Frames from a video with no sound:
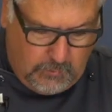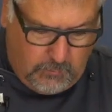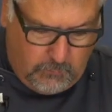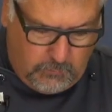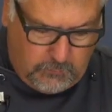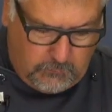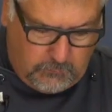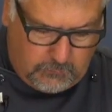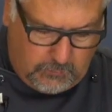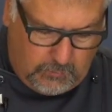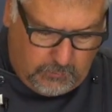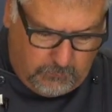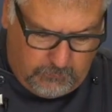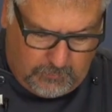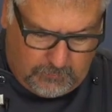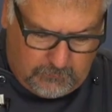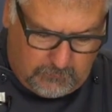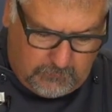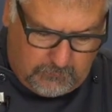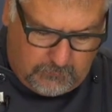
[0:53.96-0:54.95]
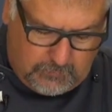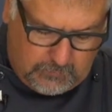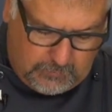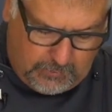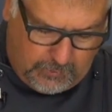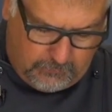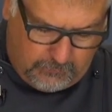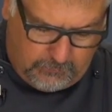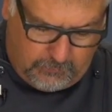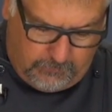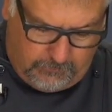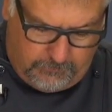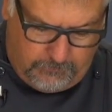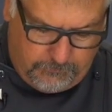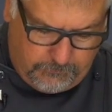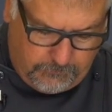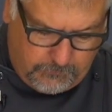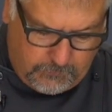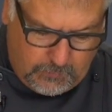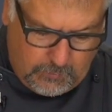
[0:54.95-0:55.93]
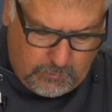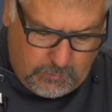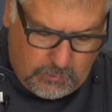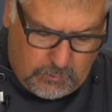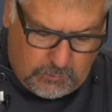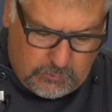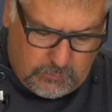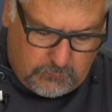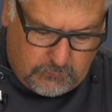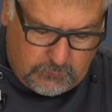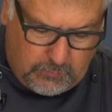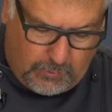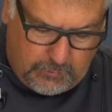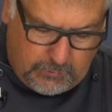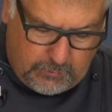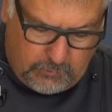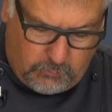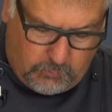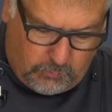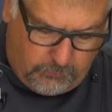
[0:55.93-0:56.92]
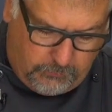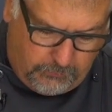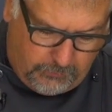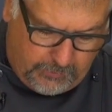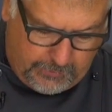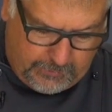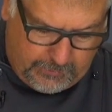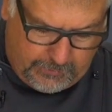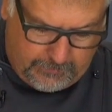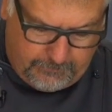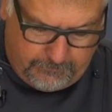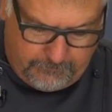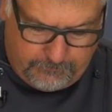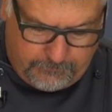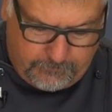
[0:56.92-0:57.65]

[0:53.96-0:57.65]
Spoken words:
We're just gonna mix this together, just kind of incorporate it.